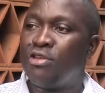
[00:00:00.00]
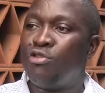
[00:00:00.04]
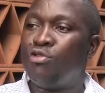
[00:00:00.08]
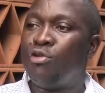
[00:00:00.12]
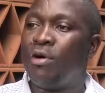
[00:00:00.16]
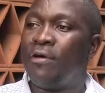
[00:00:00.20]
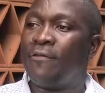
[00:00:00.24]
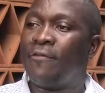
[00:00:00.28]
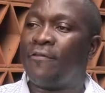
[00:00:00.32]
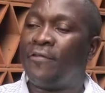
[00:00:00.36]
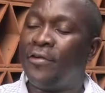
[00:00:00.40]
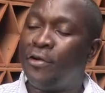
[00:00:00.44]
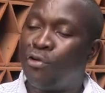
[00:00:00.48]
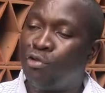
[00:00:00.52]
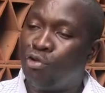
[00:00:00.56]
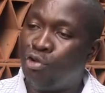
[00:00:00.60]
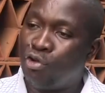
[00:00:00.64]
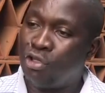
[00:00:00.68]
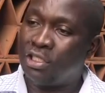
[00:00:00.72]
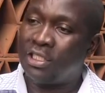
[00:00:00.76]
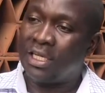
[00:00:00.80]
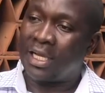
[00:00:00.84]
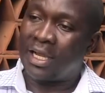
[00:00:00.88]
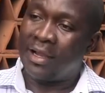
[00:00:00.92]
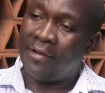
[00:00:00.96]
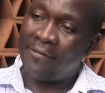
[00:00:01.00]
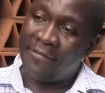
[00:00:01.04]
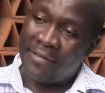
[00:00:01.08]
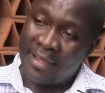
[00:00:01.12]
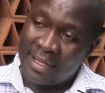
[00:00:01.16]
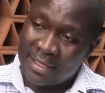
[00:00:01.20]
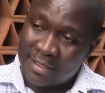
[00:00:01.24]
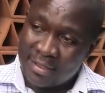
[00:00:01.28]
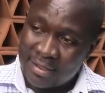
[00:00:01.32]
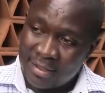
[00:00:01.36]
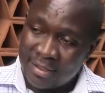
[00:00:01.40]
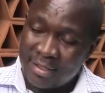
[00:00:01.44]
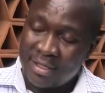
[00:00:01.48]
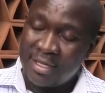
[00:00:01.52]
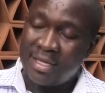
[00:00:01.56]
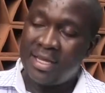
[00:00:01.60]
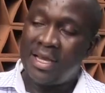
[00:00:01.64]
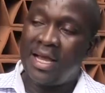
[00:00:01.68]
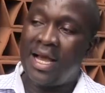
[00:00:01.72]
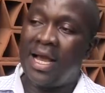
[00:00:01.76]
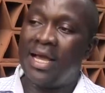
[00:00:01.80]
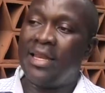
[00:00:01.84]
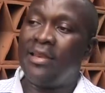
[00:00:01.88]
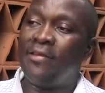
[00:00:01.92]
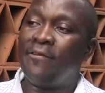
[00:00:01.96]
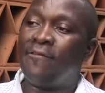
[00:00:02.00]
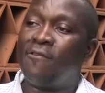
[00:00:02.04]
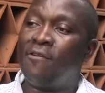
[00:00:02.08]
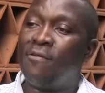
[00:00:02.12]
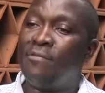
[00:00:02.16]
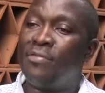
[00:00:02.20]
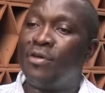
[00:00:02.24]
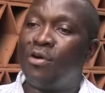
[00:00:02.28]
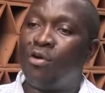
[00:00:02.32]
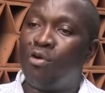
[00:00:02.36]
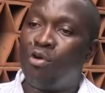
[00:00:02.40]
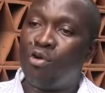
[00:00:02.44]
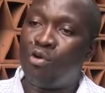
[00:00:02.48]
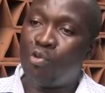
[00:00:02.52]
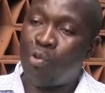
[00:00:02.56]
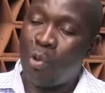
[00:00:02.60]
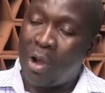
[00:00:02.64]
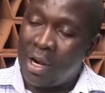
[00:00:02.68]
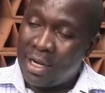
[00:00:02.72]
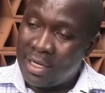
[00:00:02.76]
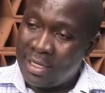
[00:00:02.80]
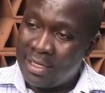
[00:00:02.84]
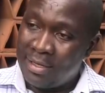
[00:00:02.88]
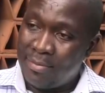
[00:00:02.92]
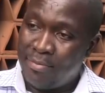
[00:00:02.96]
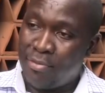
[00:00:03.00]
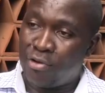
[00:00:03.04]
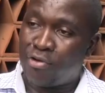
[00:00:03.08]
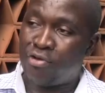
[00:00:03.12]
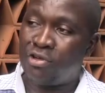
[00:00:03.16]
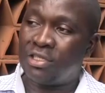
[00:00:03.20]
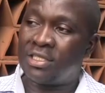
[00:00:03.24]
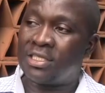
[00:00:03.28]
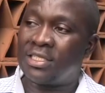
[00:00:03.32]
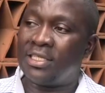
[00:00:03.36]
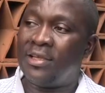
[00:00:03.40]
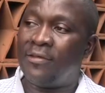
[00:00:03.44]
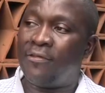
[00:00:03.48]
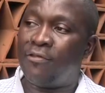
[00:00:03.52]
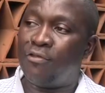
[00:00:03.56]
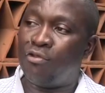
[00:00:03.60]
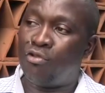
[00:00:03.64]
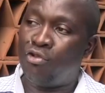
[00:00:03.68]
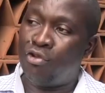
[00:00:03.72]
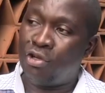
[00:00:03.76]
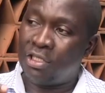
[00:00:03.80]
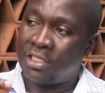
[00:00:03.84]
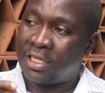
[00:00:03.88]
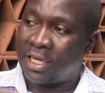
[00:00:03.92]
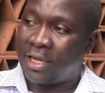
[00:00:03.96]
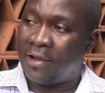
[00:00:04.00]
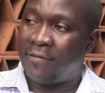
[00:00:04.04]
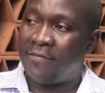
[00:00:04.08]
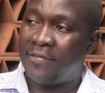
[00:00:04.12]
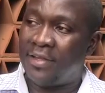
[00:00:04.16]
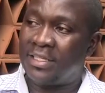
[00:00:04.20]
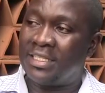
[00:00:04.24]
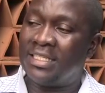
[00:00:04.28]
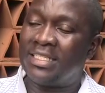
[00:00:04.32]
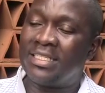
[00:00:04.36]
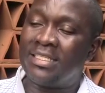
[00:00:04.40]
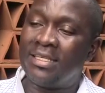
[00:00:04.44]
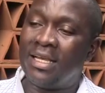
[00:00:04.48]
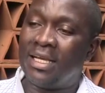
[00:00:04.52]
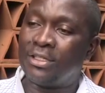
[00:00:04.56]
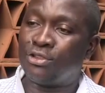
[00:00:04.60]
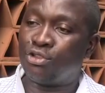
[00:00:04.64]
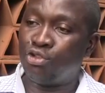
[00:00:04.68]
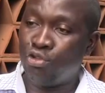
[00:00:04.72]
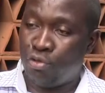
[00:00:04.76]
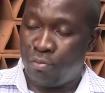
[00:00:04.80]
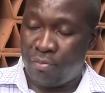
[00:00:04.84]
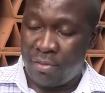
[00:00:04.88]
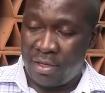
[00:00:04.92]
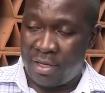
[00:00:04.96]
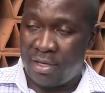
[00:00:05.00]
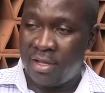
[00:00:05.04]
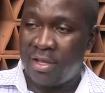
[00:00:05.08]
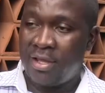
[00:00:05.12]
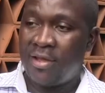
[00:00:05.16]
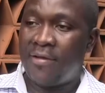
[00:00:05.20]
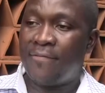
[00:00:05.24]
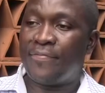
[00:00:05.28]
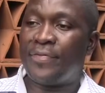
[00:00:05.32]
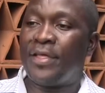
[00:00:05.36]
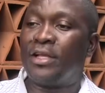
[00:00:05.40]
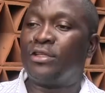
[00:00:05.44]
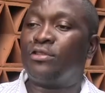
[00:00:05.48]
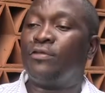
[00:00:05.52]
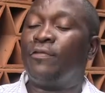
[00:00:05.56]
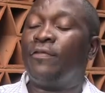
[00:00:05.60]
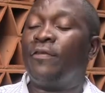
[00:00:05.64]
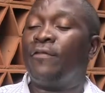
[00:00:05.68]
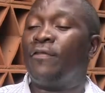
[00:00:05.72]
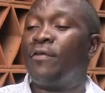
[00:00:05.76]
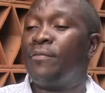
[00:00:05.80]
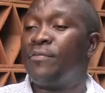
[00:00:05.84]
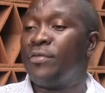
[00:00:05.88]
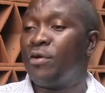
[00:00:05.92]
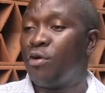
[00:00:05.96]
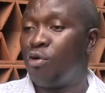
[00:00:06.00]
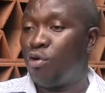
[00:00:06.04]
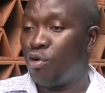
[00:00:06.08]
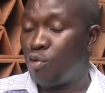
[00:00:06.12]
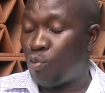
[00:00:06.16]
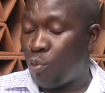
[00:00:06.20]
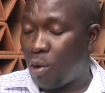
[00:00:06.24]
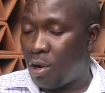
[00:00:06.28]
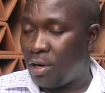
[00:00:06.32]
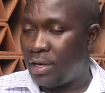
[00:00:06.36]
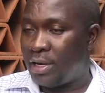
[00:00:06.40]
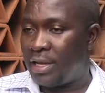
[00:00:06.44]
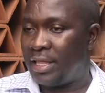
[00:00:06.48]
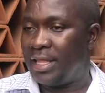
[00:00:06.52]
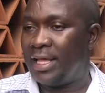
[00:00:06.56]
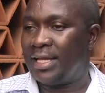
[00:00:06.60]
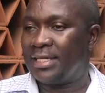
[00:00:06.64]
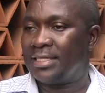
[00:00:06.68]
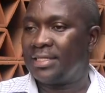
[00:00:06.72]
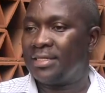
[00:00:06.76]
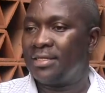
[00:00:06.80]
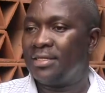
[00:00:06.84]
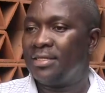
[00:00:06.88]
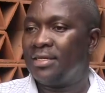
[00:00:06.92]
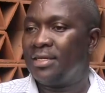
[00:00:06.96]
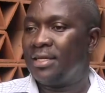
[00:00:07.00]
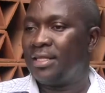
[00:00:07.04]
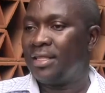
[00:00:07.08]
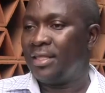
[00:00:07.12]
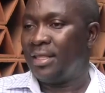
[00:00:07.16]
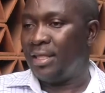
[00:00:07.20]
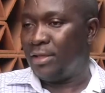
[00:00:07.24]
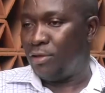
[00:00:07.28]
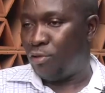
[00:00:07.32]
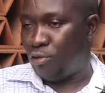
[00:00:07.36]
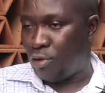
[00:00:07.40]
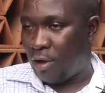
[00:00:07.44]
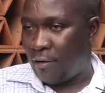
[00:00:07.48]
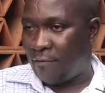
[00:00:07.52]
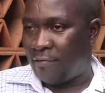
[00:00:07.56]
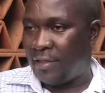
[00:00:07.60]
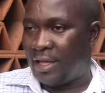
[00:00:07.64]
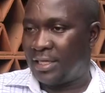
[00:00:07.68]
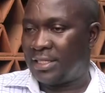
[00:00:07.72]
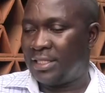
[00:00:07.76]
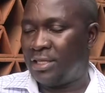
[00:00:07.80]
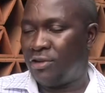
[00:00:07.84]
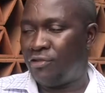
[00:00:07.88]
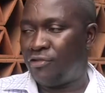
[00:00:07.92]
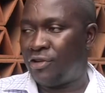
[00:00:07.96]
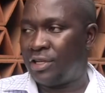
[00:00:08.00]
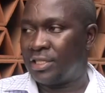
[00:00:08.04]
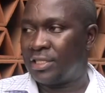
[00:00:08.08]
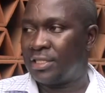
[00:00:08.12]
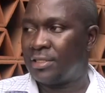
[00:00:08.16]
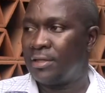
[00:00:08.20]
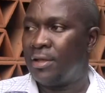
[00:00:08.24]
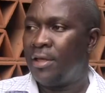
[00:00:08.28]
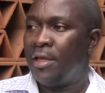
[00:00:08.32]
you are free to lodge a caveat and inform the whole world, because if you lodge a caveat, it's assumed that you've informed the whole world that you have that interest.